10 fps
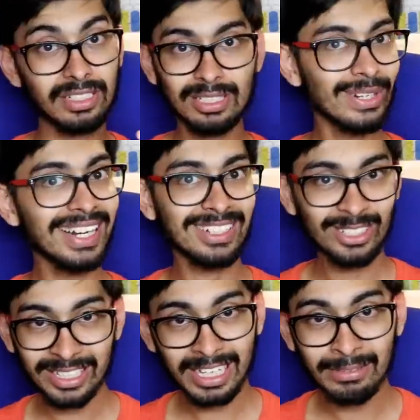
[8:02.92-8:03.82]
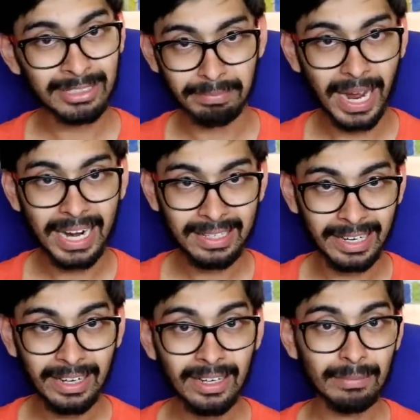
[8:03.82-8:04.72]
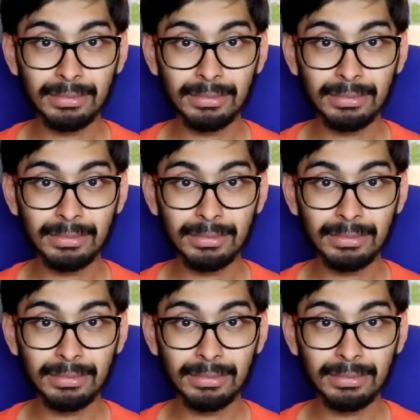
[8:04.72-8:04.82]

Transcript: this one does not come with battery,